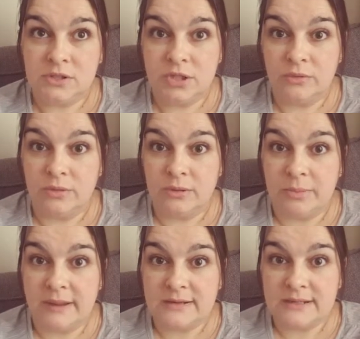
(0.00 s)
2 and a
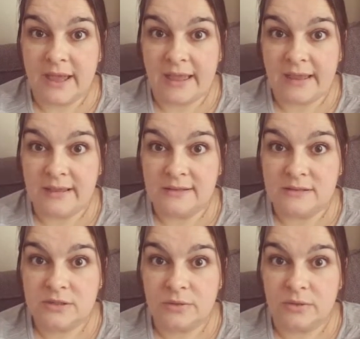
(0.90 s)
bit days,
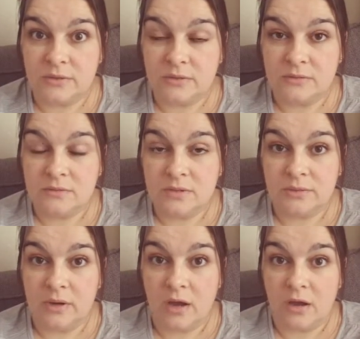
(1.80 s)
two
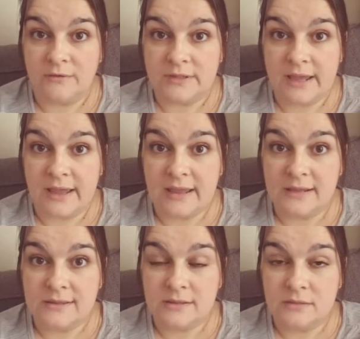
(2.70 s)
and a half
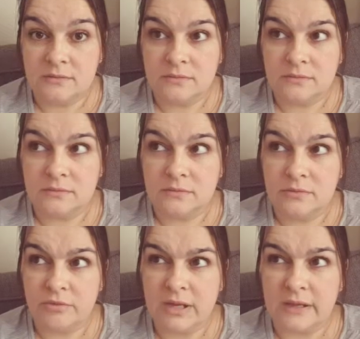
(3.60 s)
days,
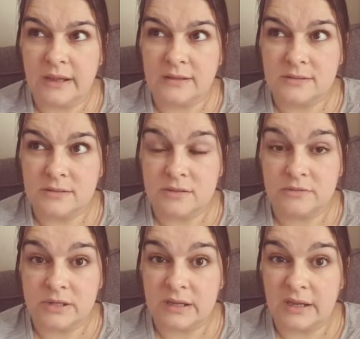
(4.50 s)
3 days,
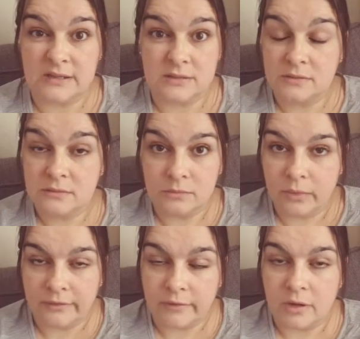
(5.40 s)

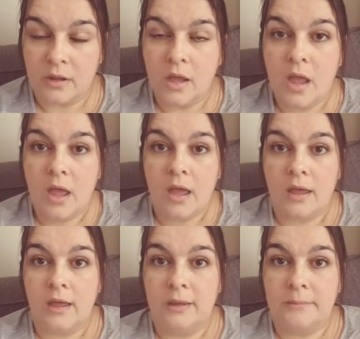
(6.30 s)
whatever.
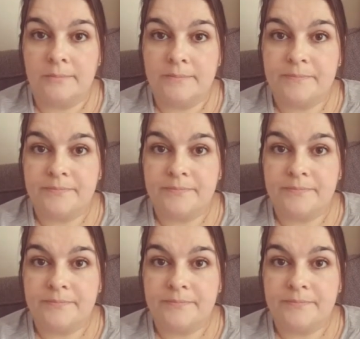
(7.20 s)
2.5